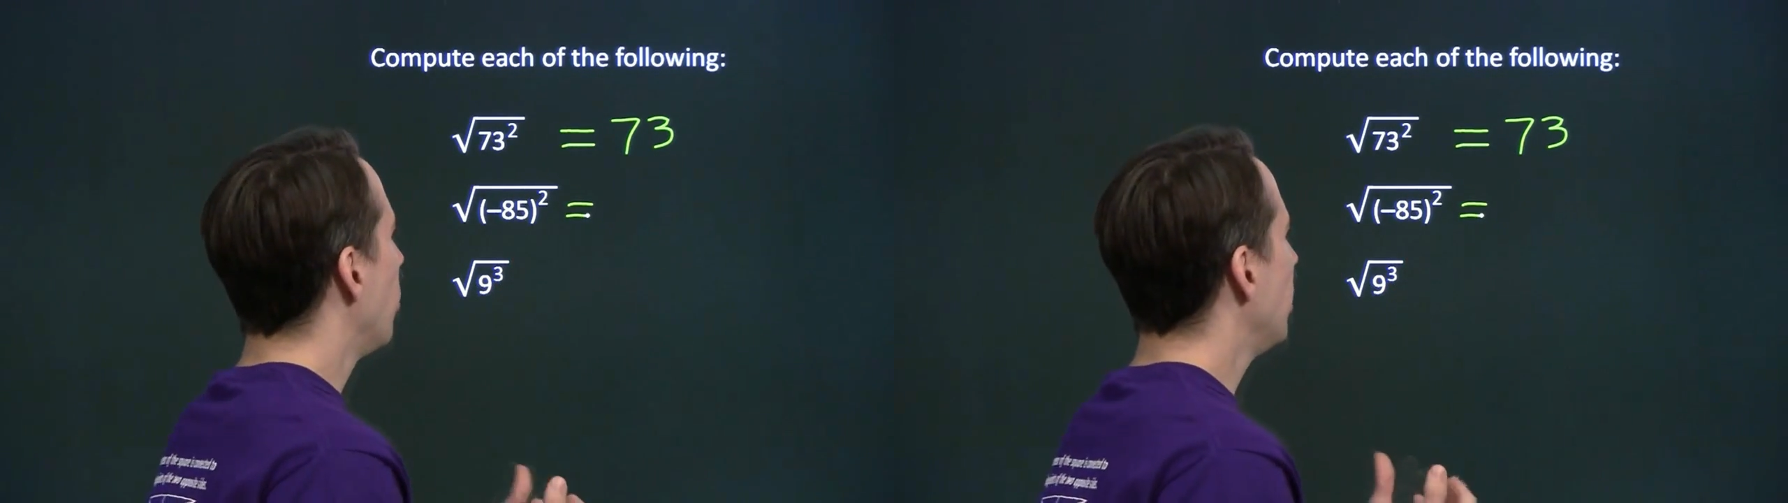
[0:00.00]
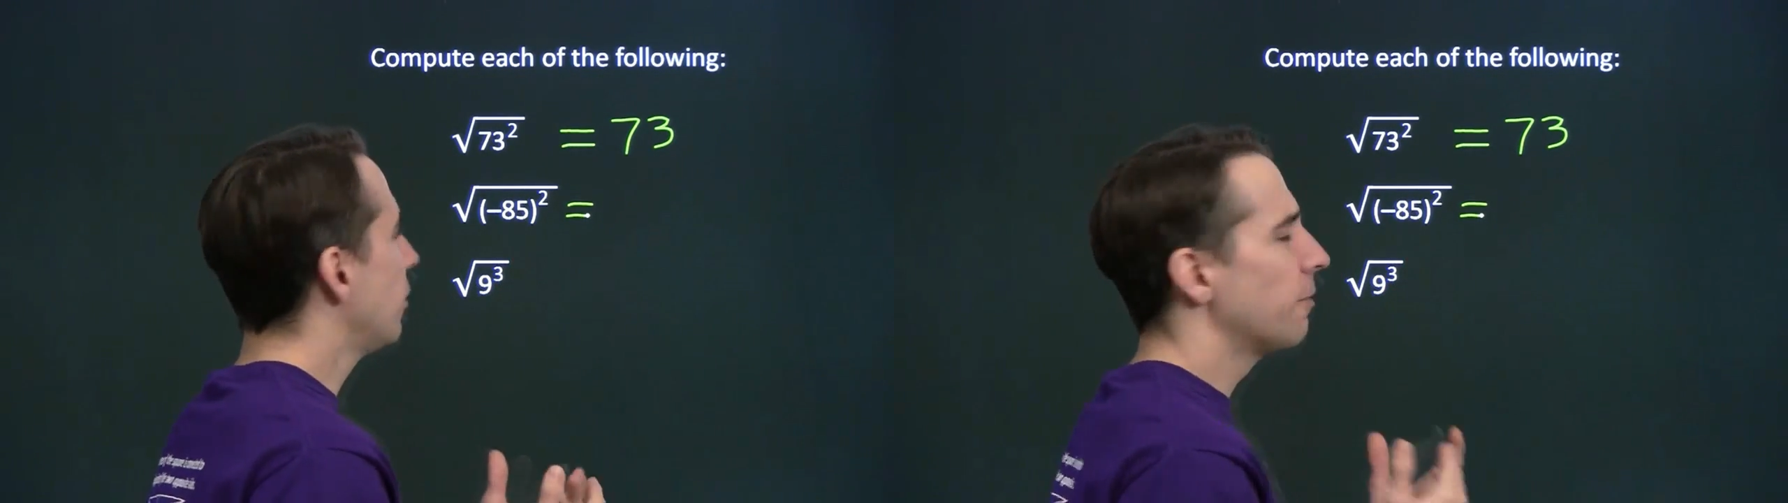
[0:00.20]

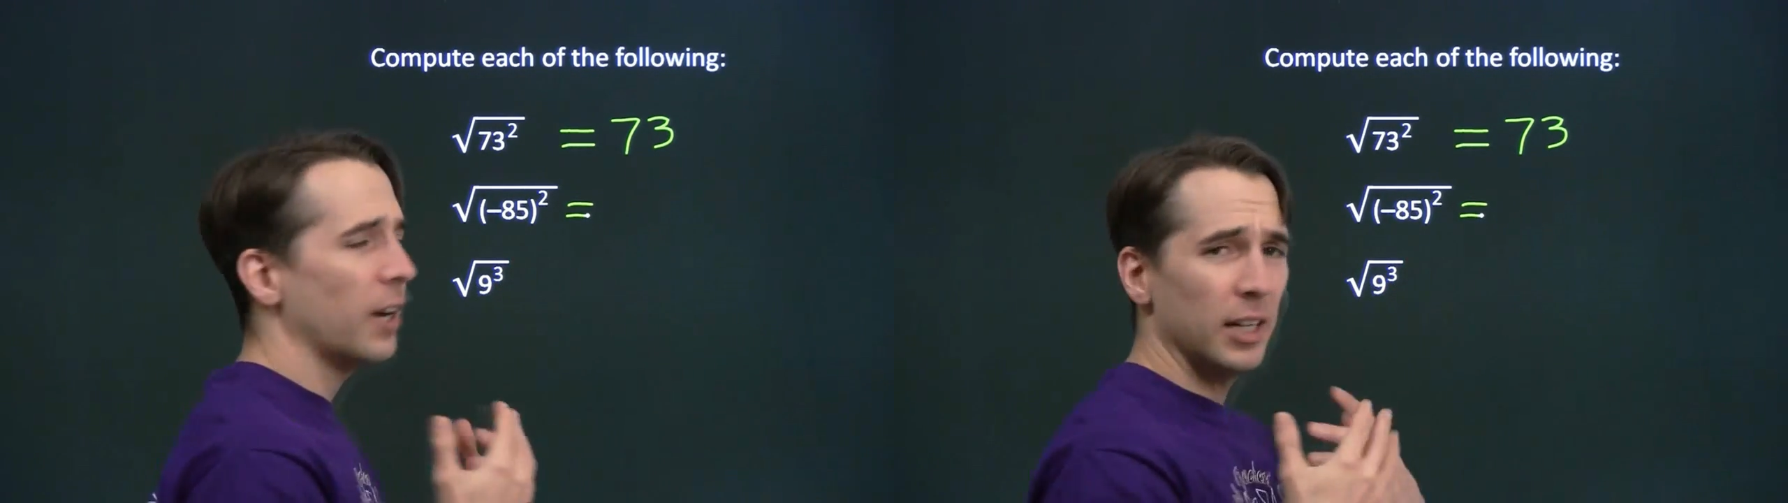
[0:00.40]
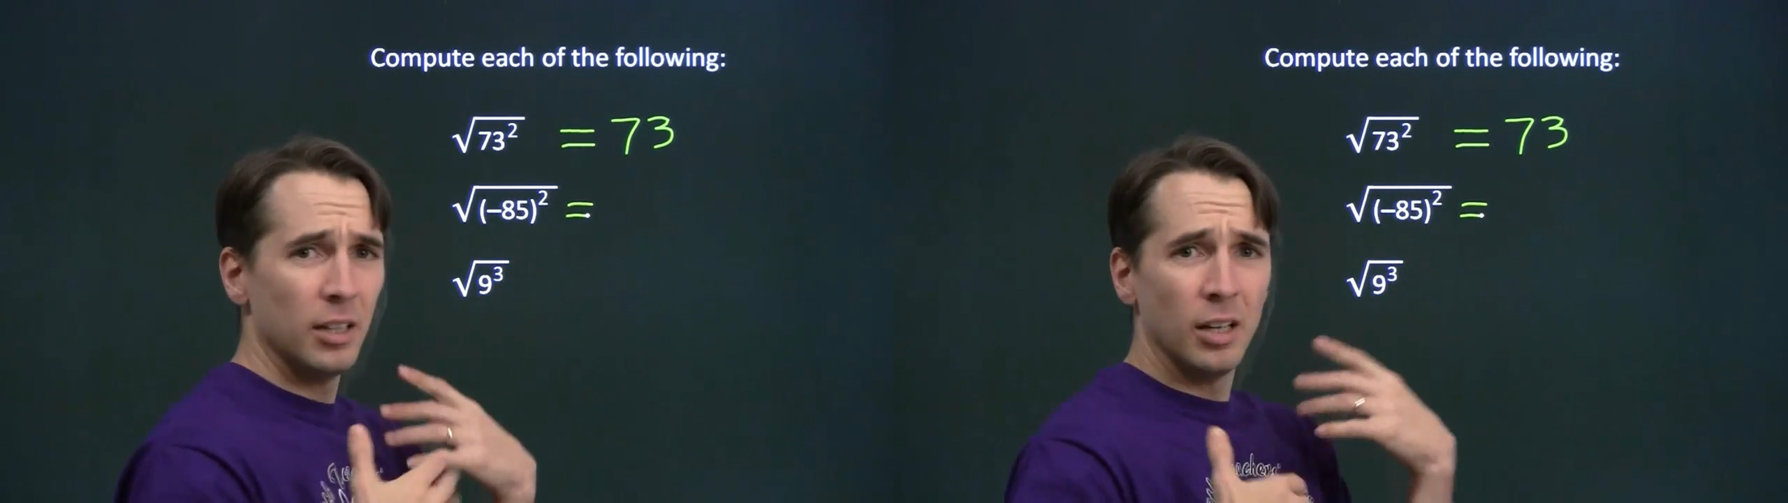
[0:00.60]
We need to
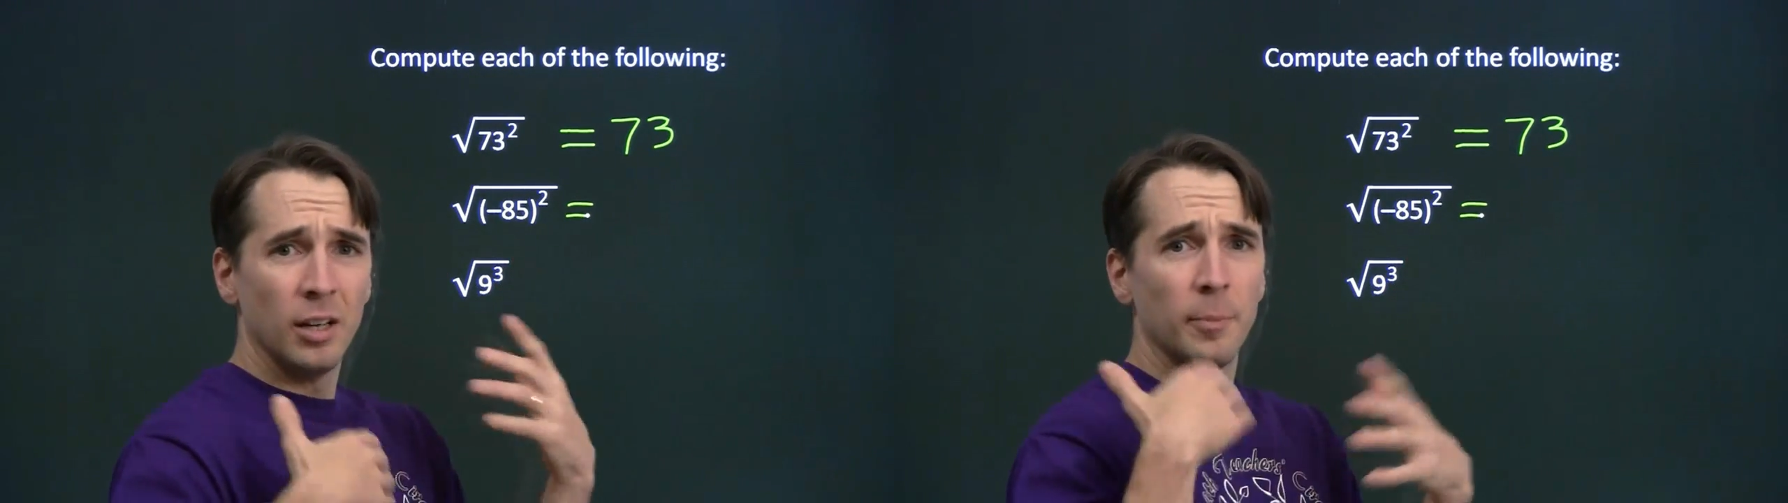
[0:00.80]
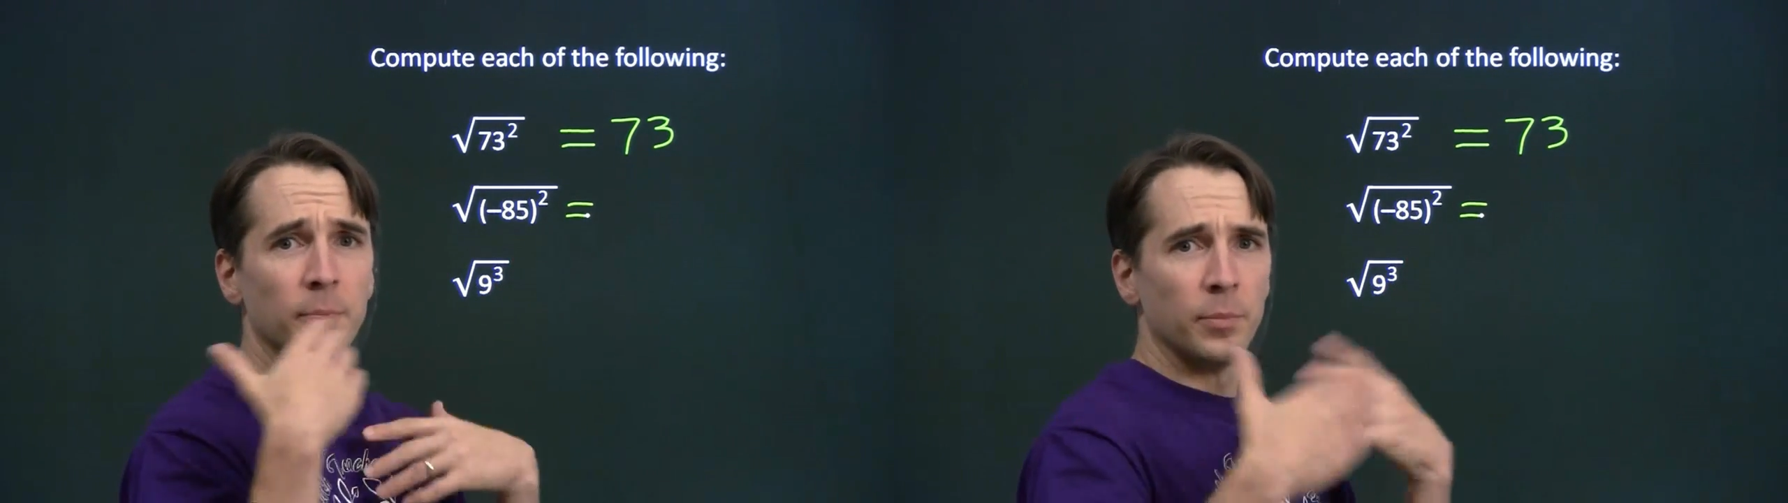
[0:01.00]
find
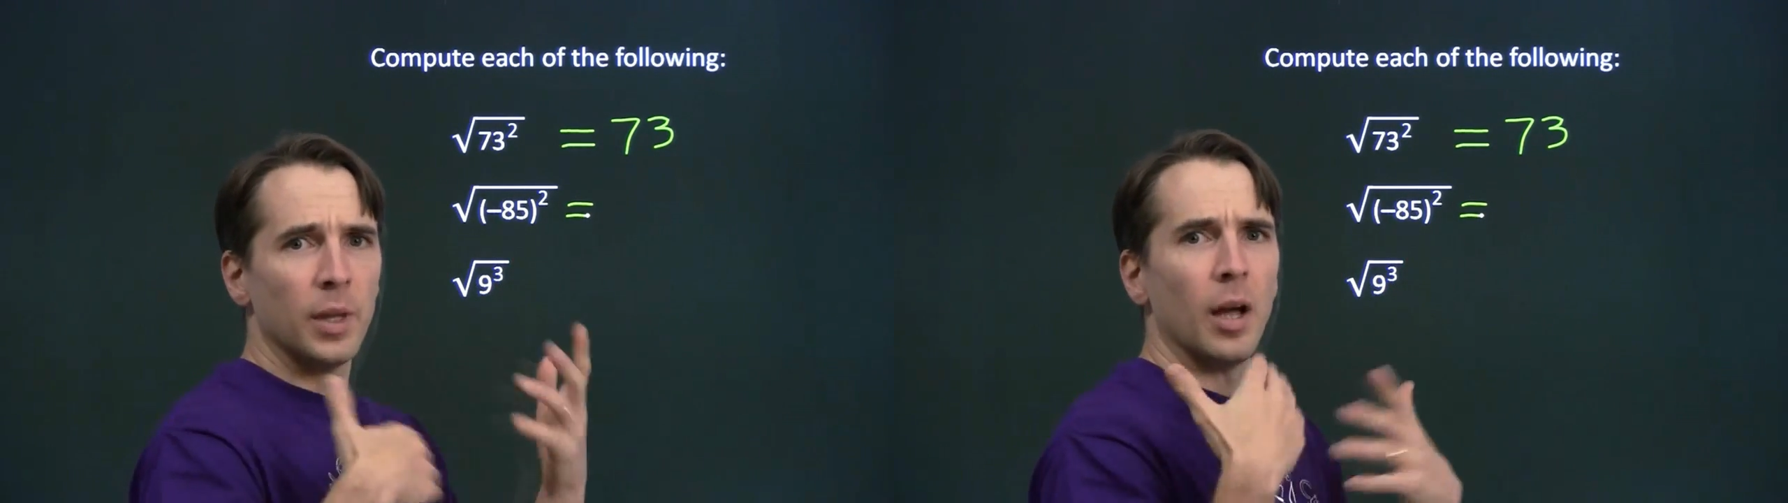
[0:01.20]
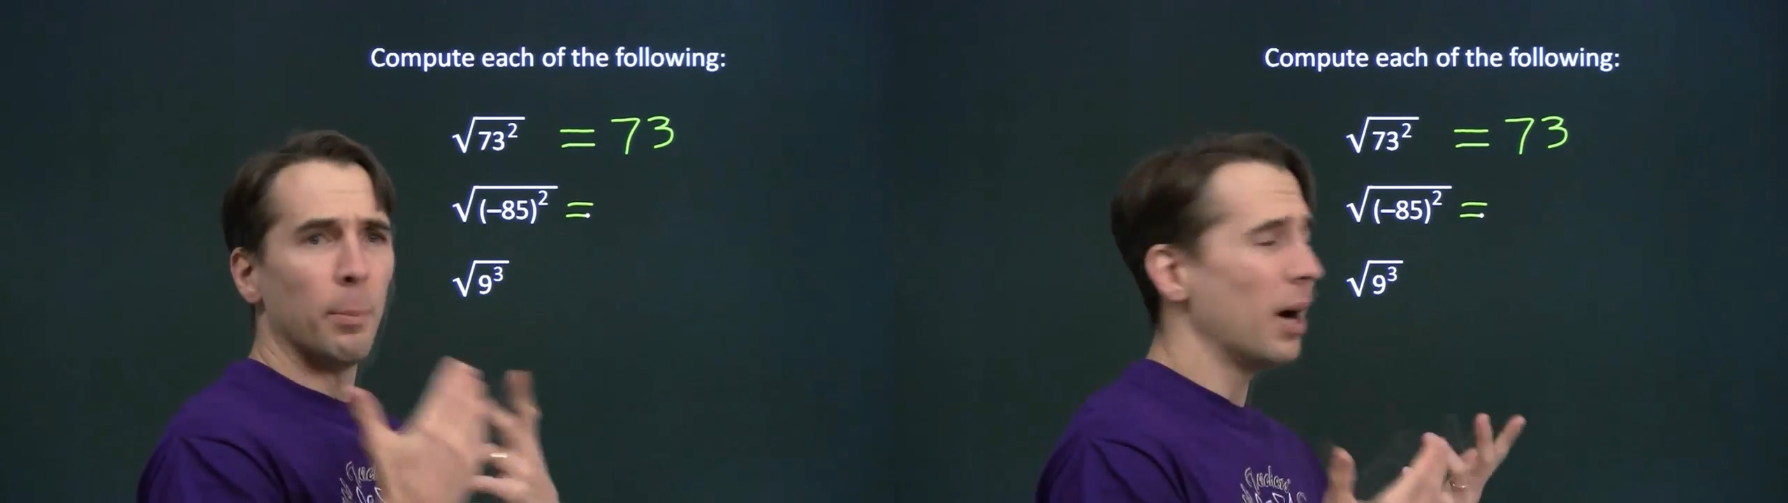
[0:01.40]
a